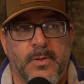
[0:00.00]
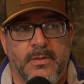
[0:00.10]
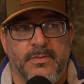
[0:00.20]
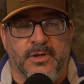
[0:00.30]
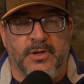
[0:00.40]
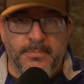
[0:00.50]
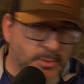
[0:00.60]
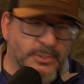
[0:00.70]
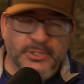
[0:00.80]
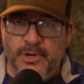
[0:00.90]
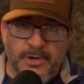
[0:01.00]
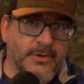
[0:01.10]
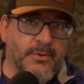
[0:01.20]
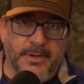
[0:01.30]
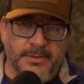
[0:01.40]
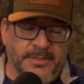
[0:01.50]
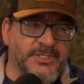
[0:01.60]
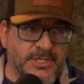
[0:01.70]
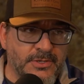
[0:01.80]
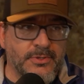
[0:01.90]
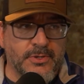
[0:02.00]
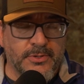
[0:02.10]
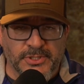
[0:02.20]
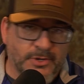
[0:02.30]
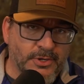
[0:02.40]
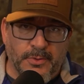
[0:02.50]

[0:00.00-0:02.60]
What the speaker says: The computer started going, the CU unit started